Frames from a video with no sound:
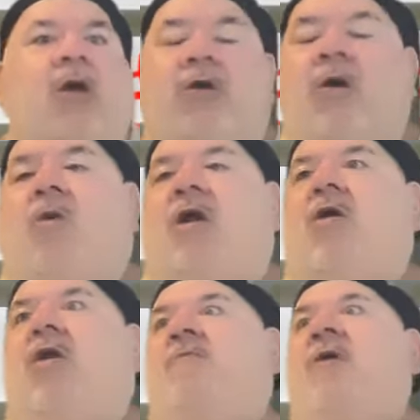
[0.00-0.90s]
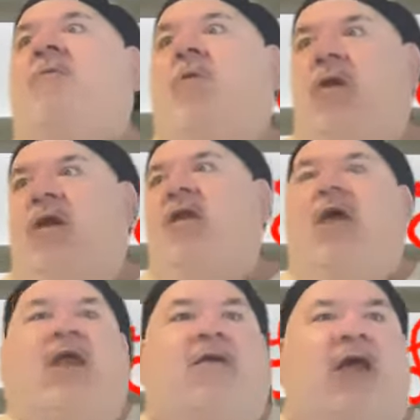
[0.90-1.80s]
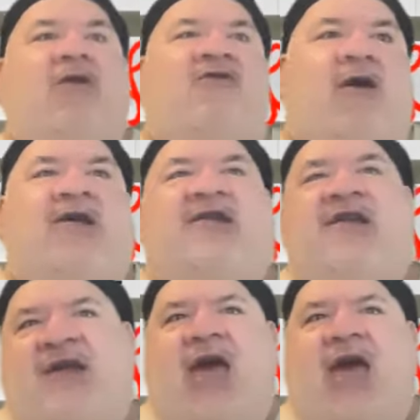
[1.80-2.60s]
You're one of the only people. And Jerry says,